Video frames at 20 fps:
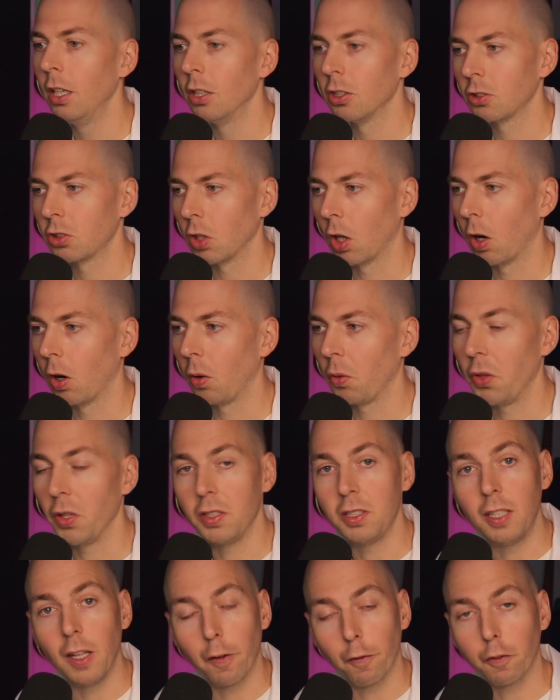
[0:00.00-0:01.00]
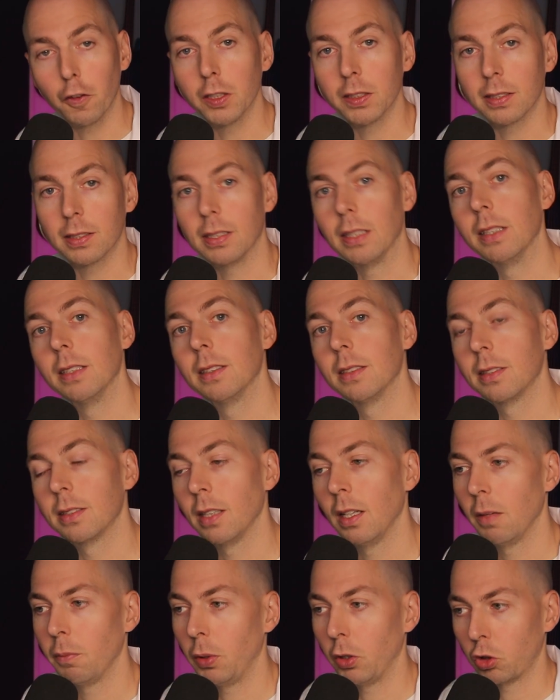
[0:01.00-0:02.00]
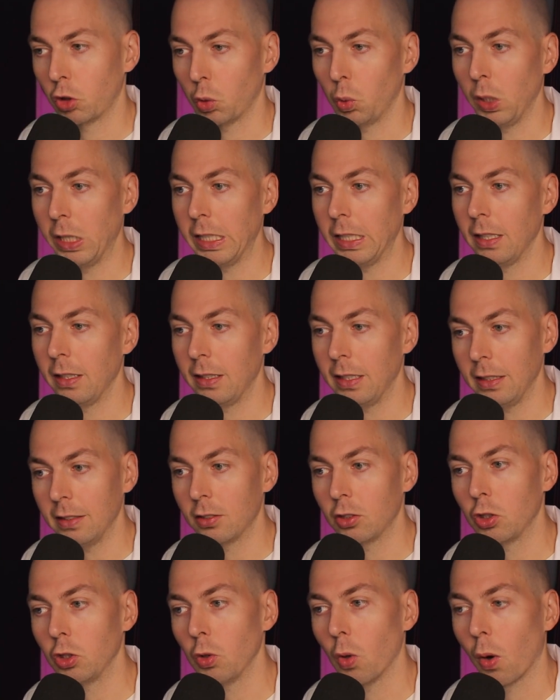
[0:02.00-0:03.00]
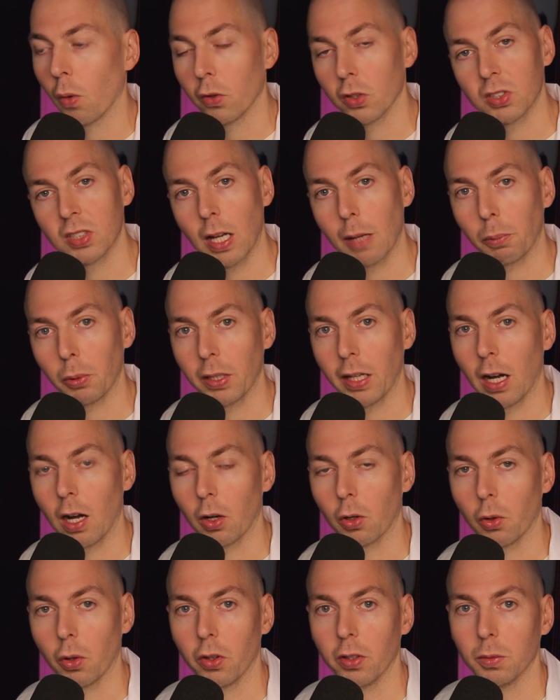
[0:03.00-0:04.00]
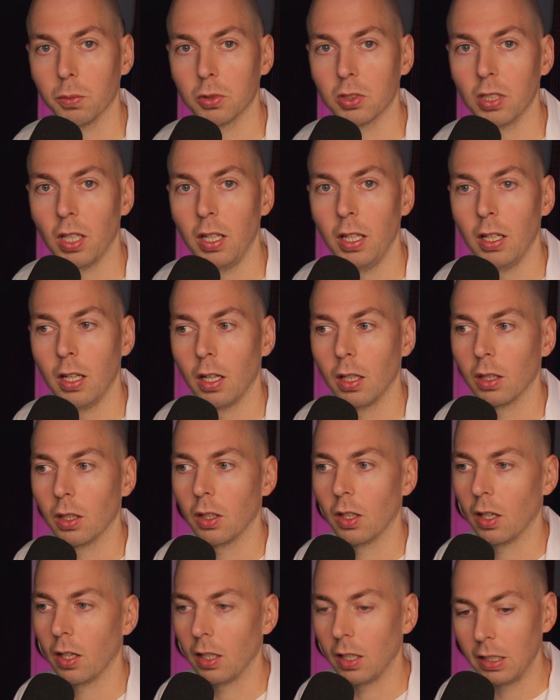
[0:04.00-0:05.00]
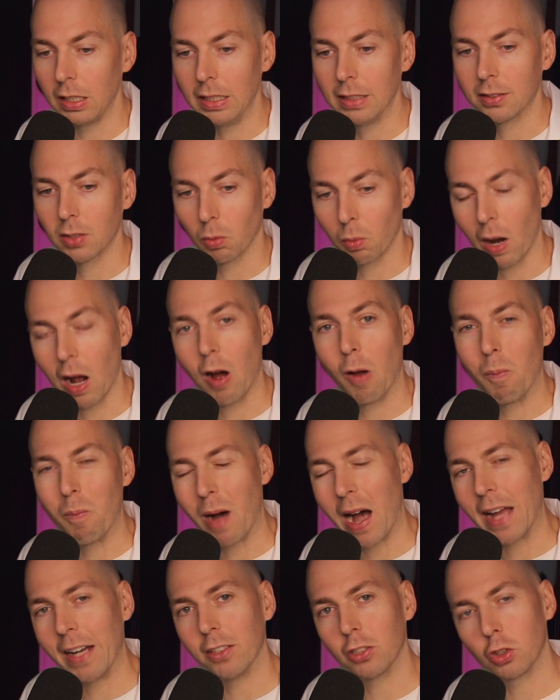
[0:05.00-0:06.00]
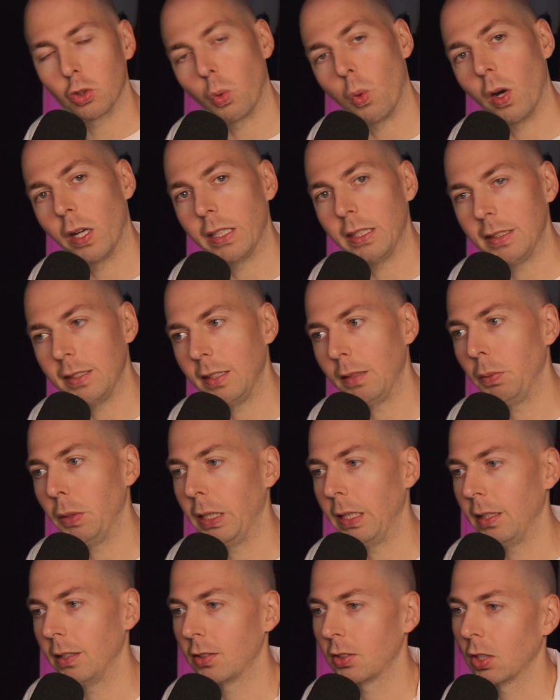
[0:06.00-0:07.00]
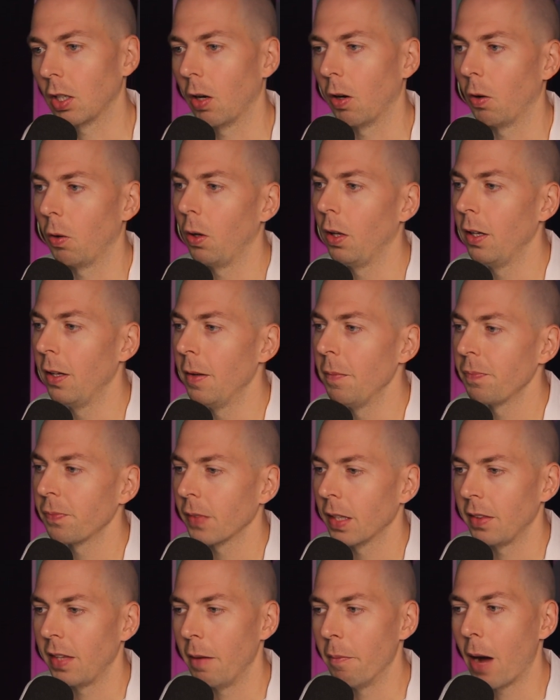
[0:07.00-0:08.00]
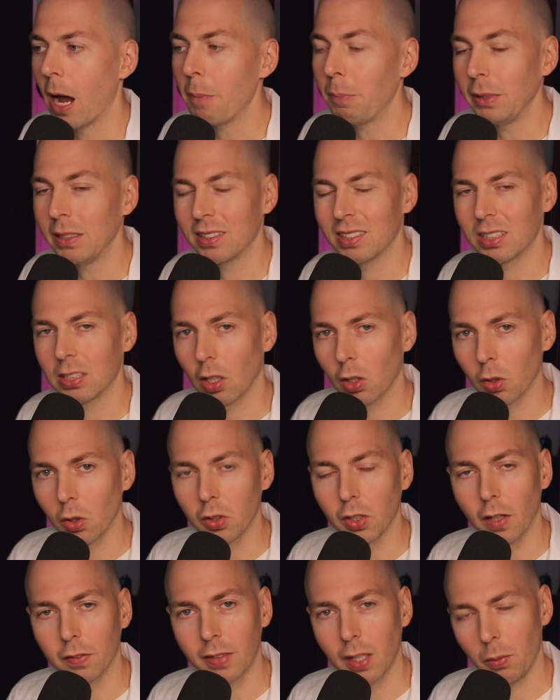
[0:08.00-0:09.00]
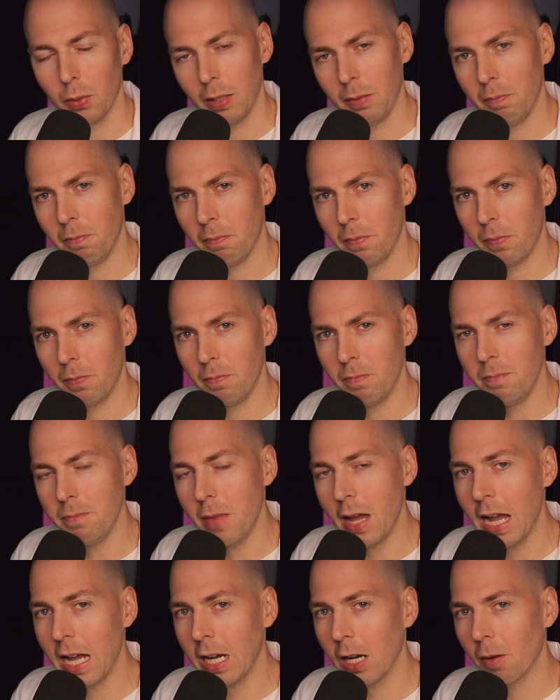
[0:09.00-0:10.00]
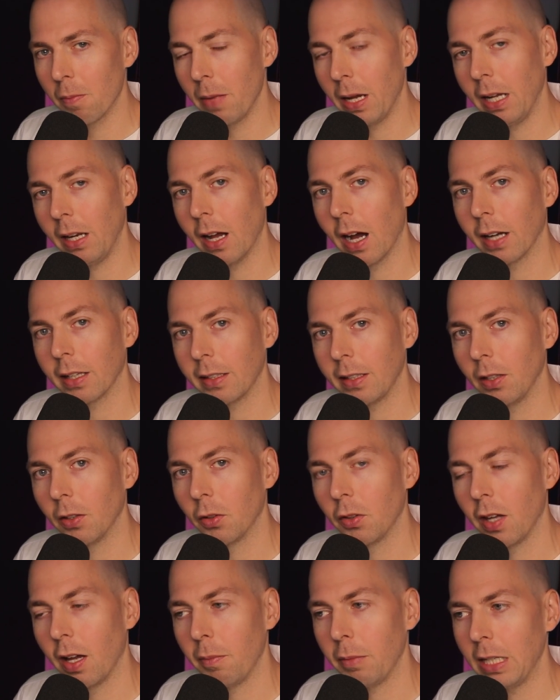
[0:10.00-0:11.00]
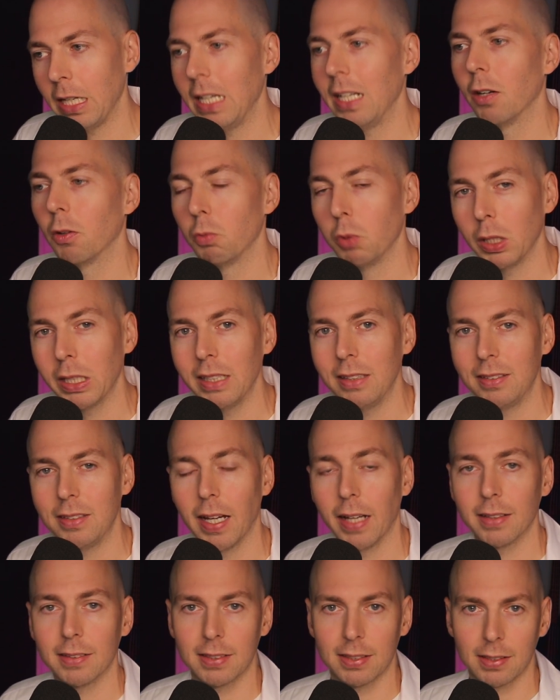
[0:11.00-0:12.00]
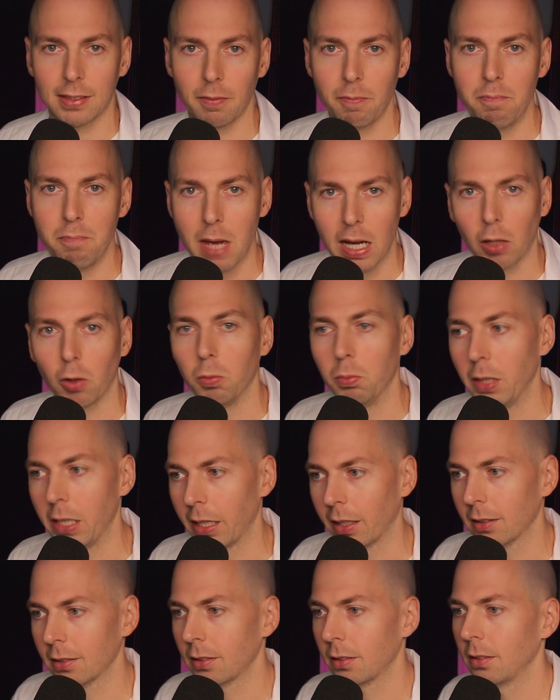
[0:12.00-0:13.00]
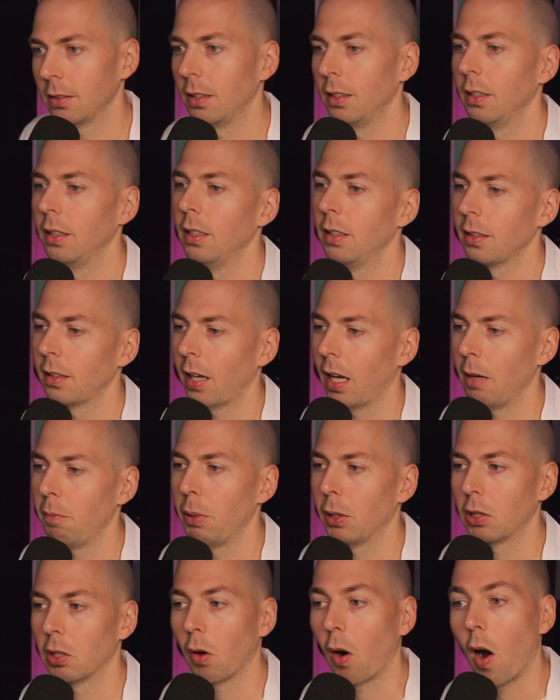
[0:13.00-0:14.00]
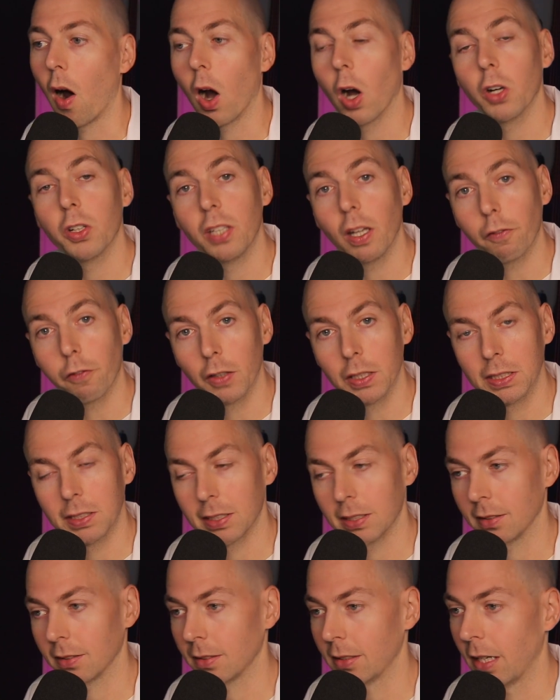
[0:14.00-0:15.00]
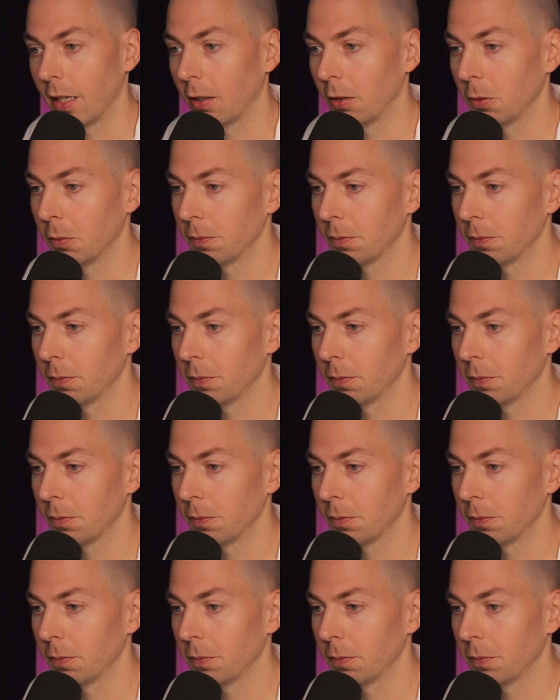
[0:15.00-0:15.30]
So the differences between these two oversampling algorithms is around -20 dB. So they might be subtle enough that we may or may not hear them in a really dense metal mix. Okay, but there are differences now.